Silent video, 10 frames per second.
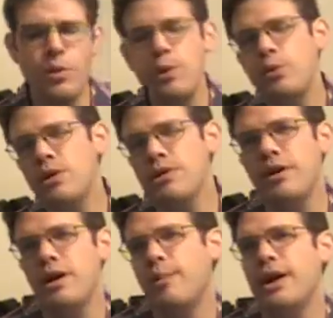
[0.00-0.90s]
What I want to
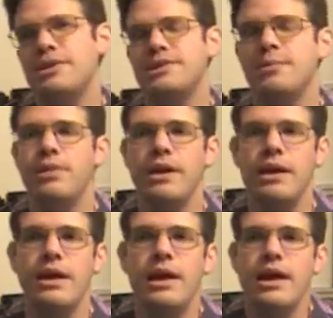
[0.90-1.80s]
talk about is
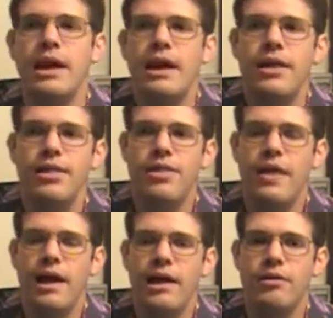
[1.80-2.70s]
something
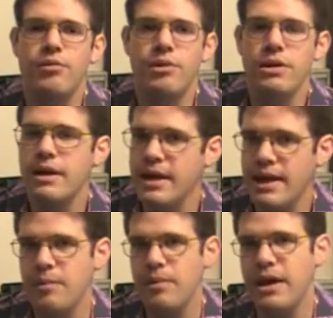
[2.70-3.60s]
that really
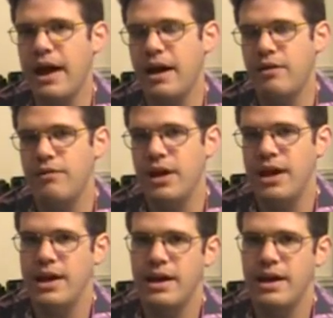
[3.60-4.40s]
hit me out of a,